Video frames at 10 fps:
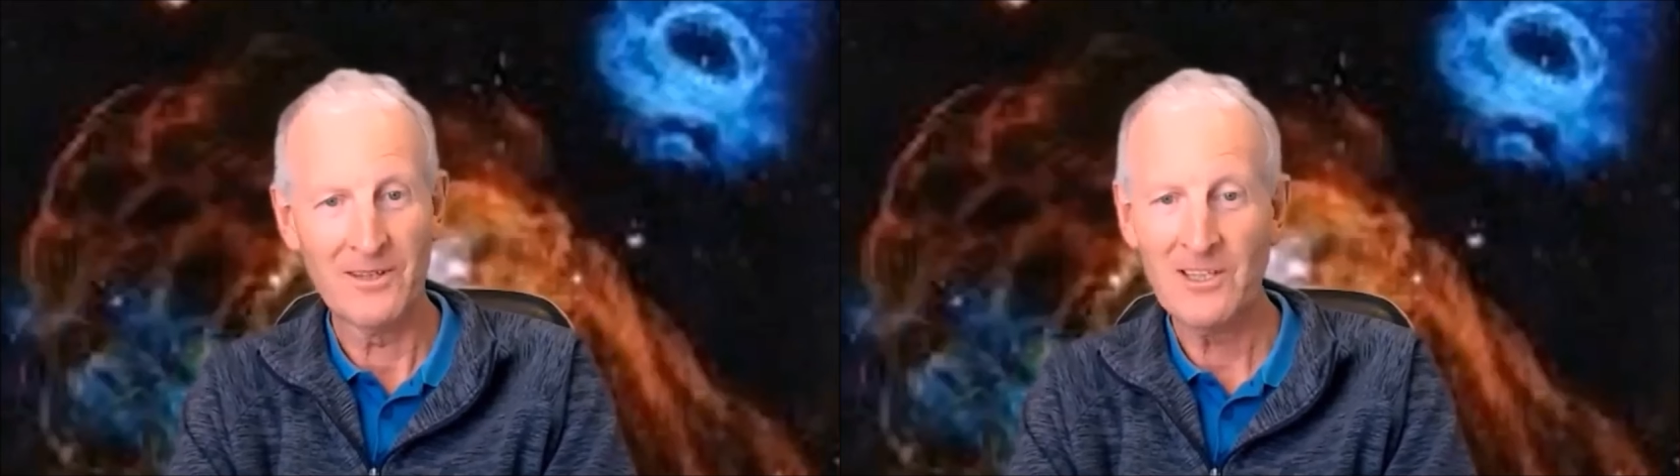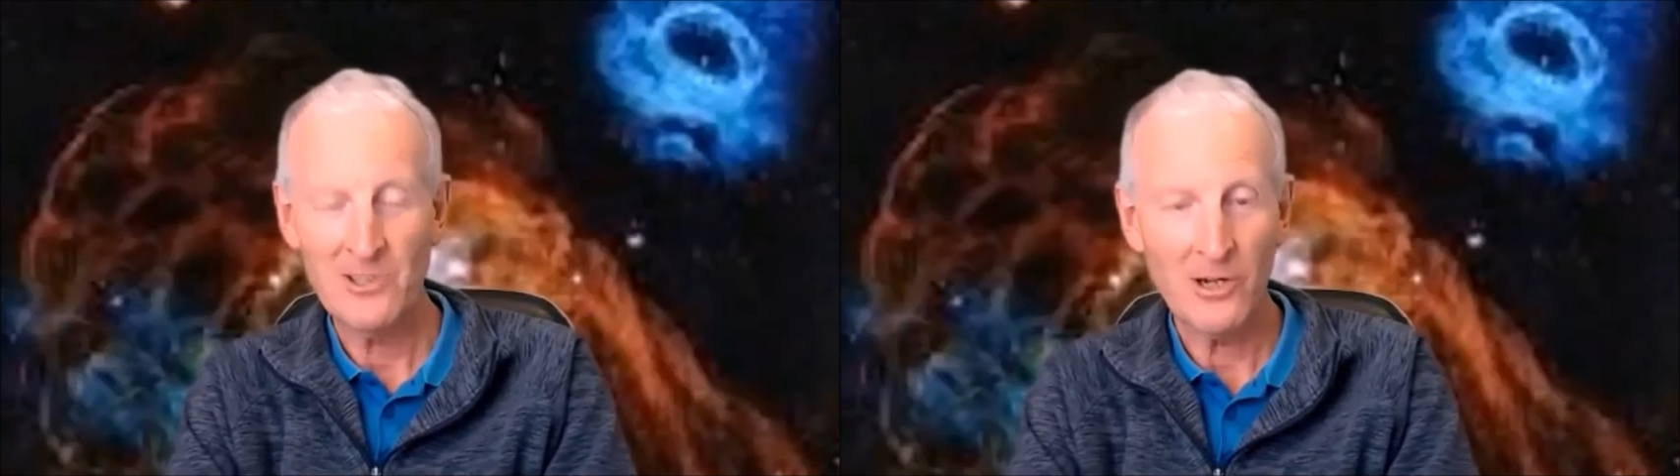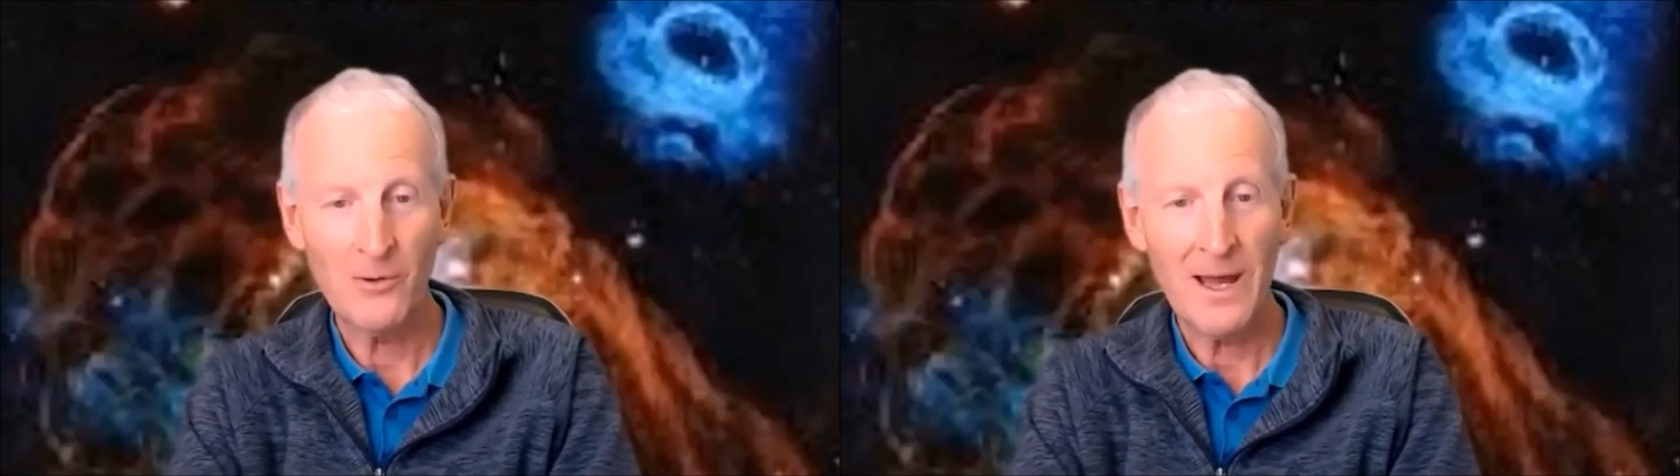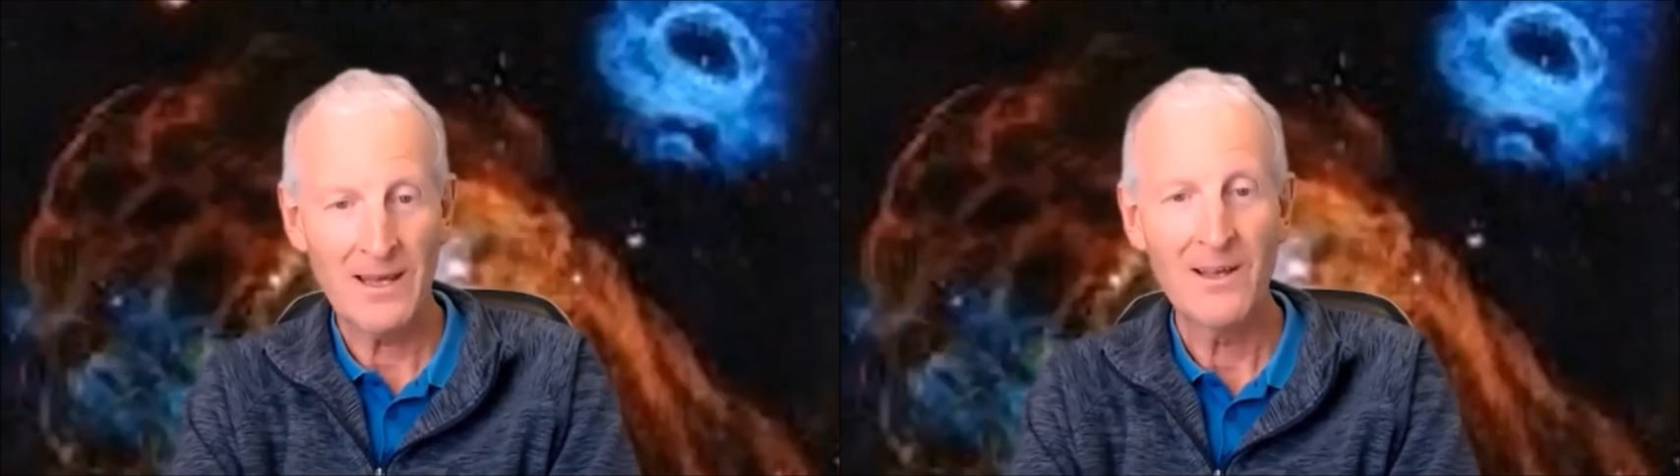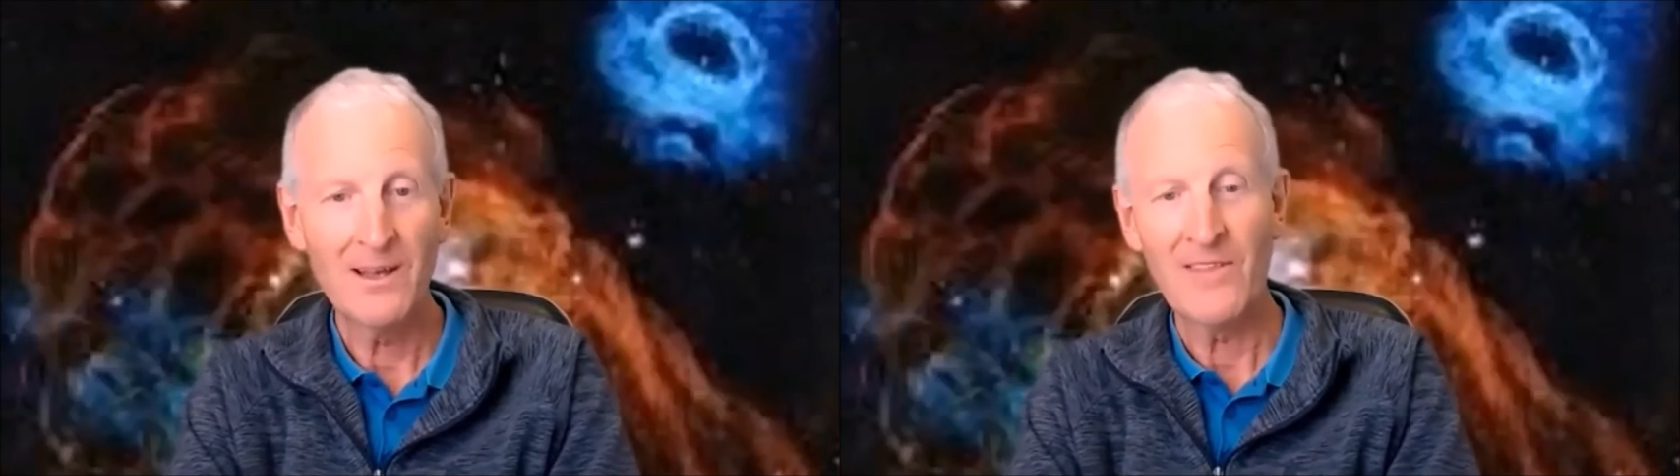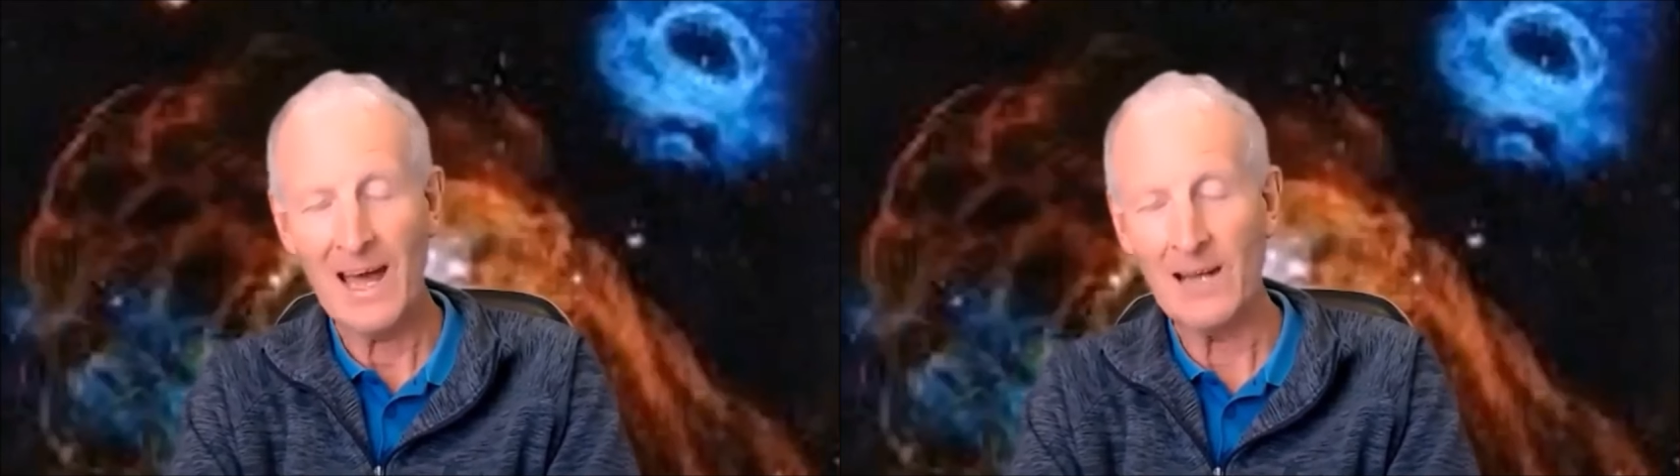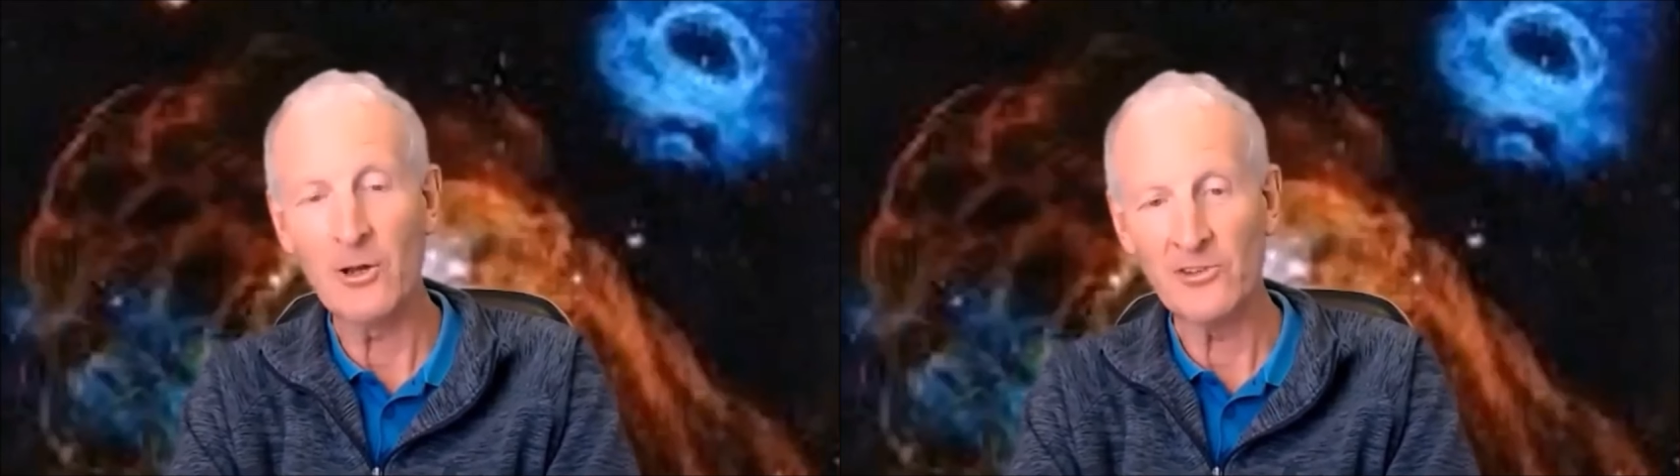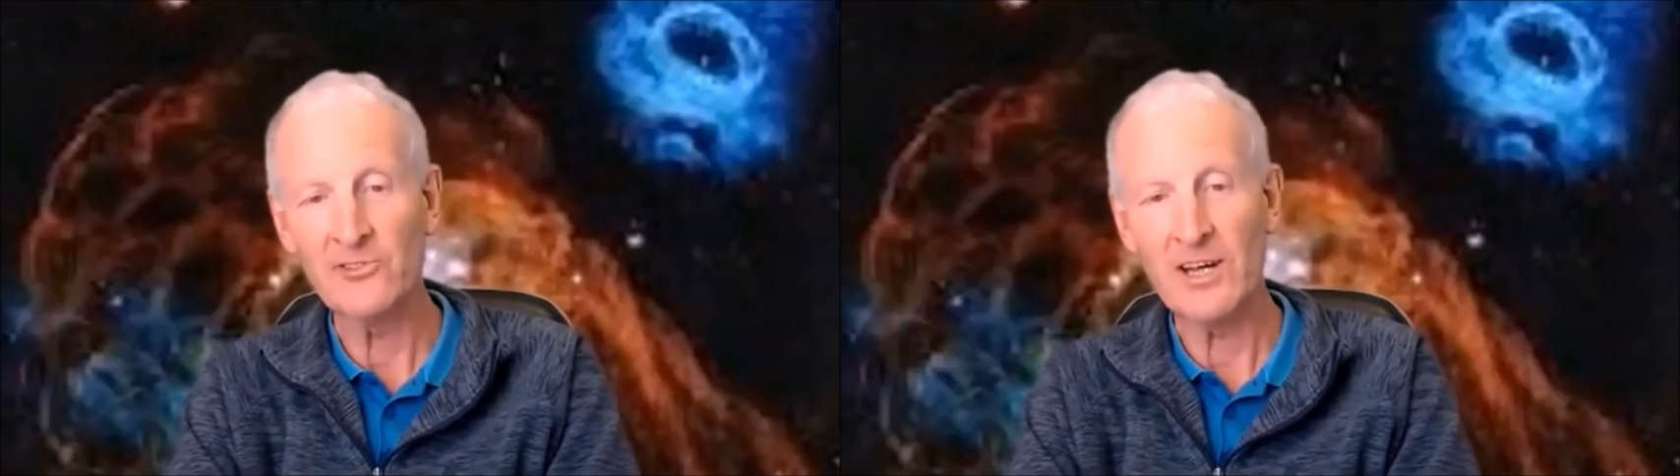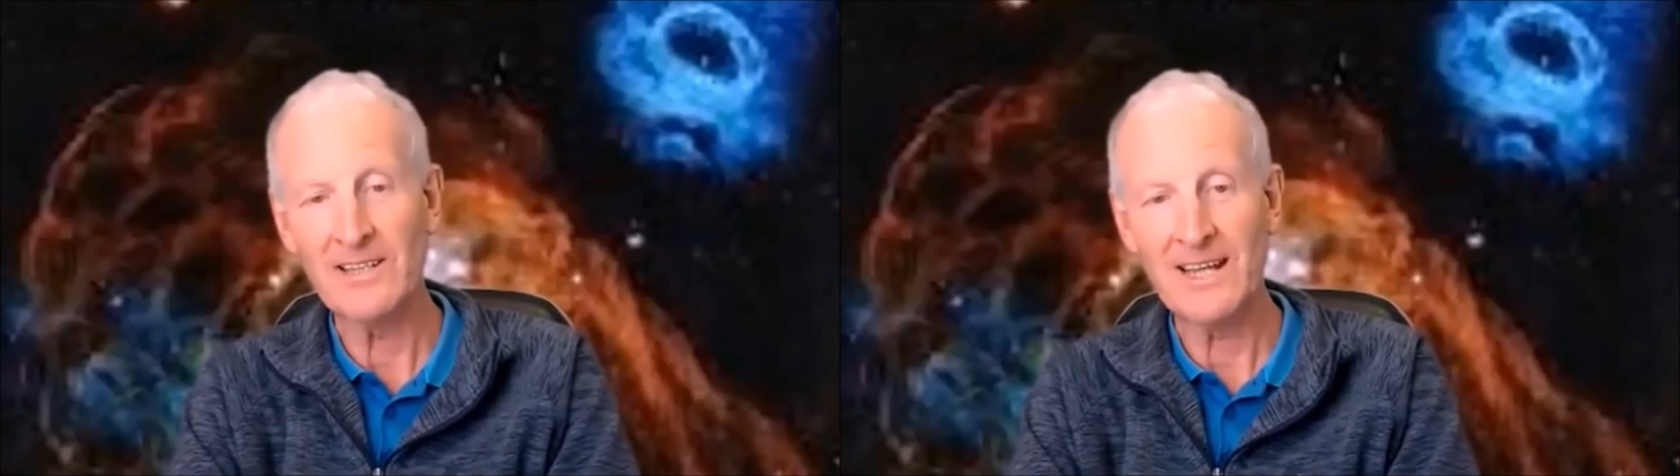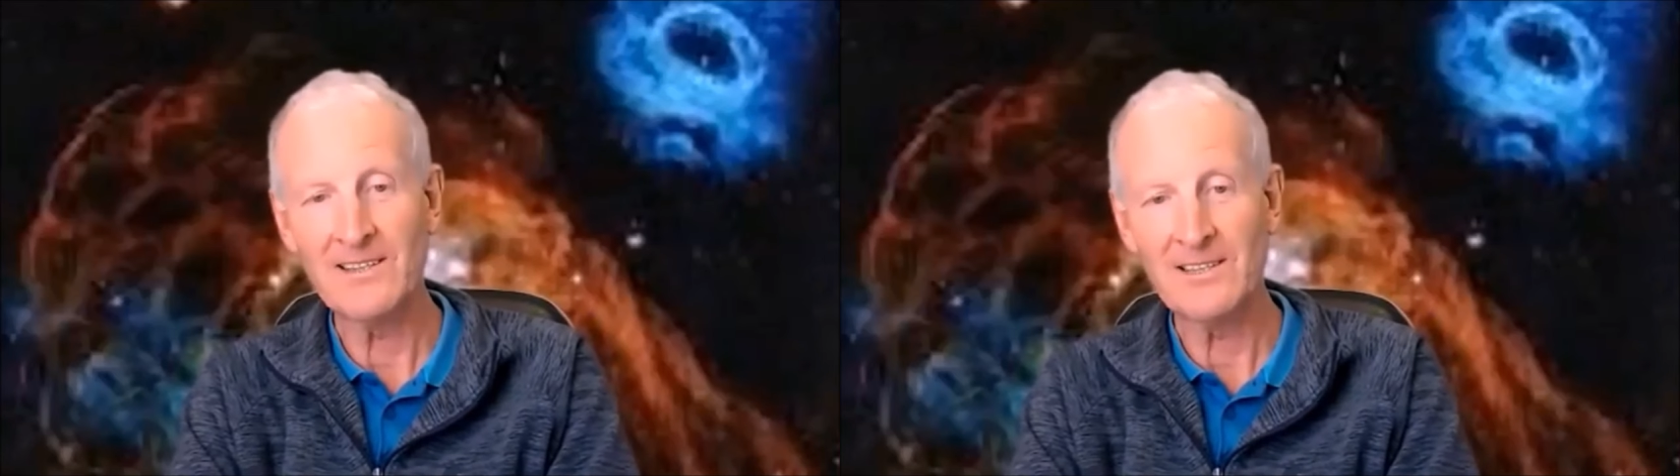He took away that lost
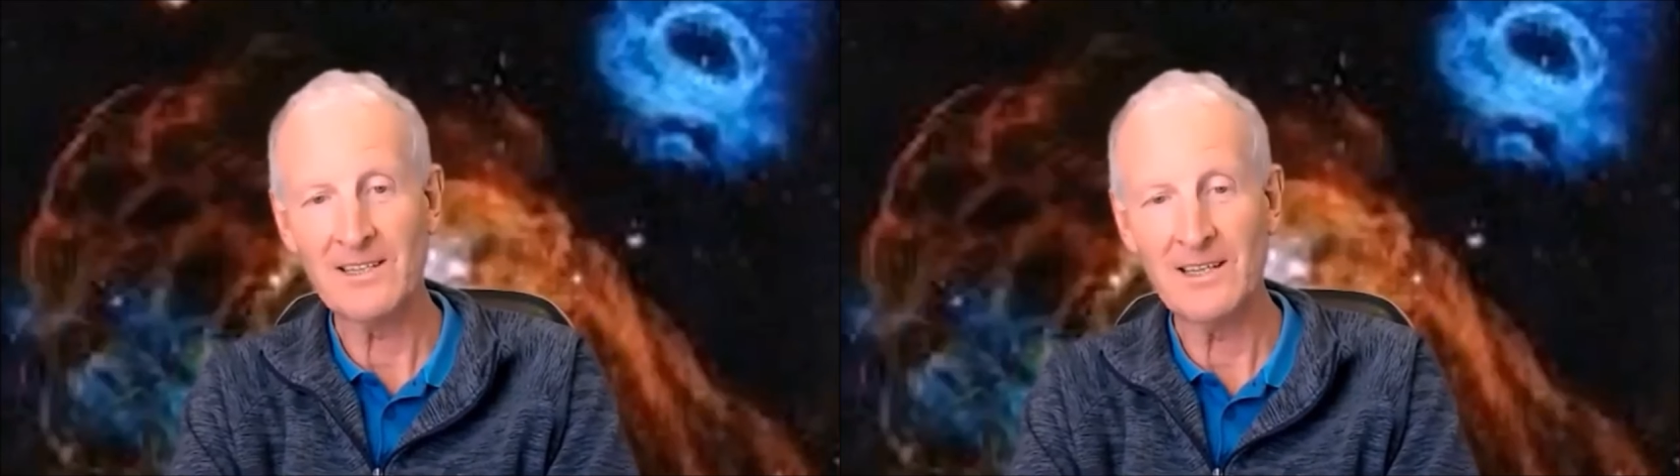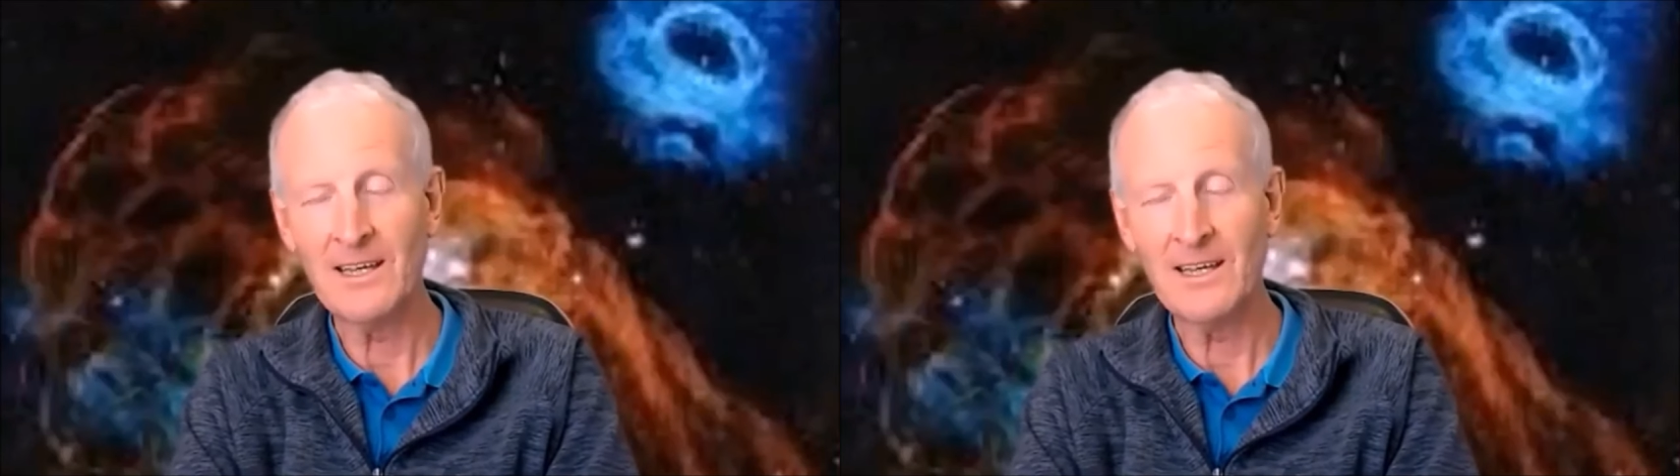identity.